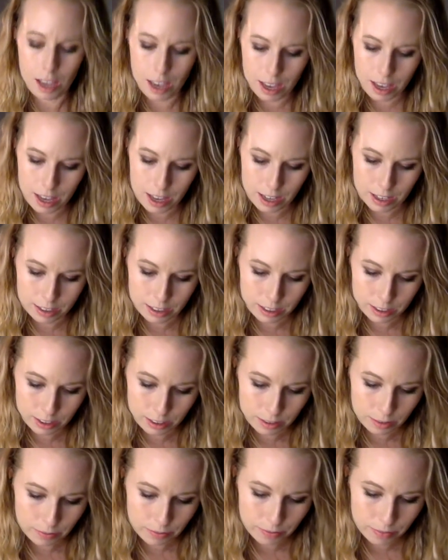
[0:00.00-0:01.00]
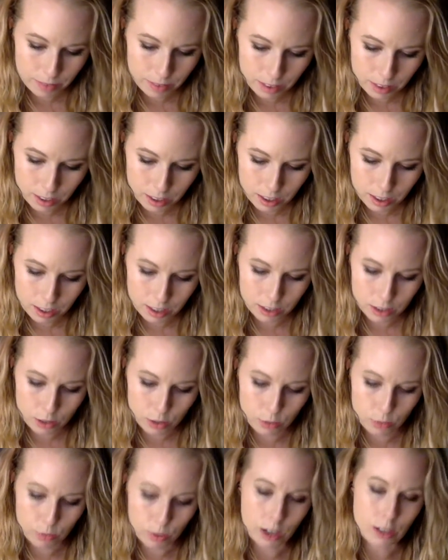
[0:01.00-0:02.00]
And
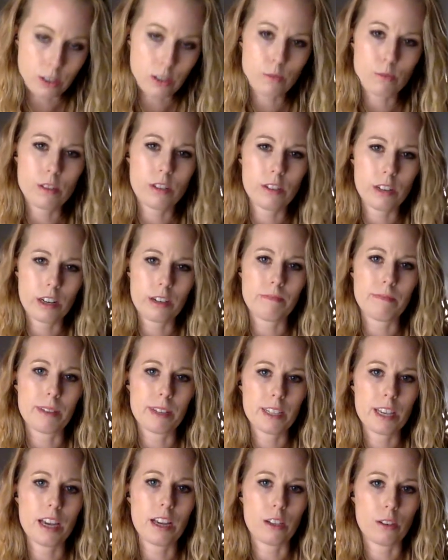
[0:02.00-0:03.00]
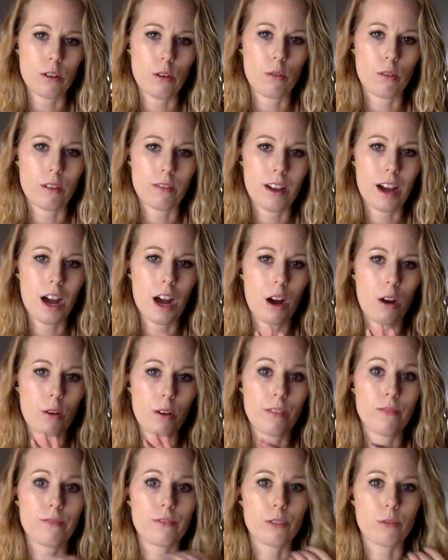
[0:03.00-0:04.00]
so I just want you to kind of take note of how
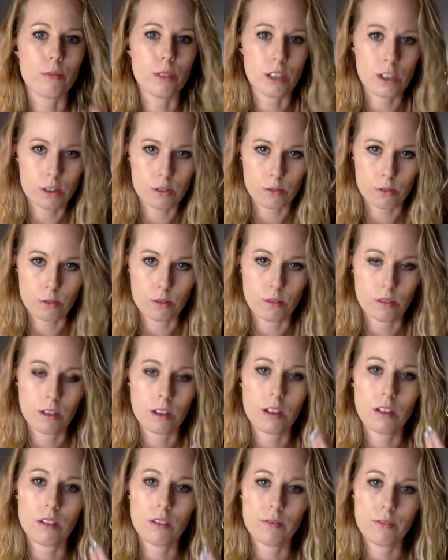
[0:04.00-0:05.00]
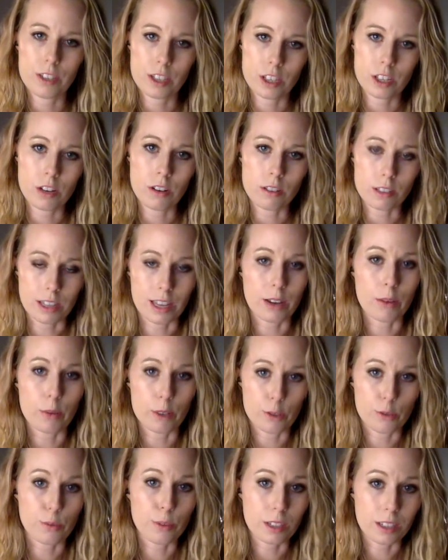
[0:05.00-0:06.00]
influential Fitzgerald's
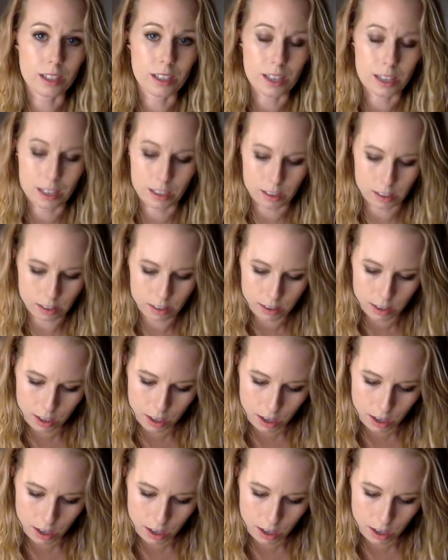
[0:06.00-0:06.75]
language really is.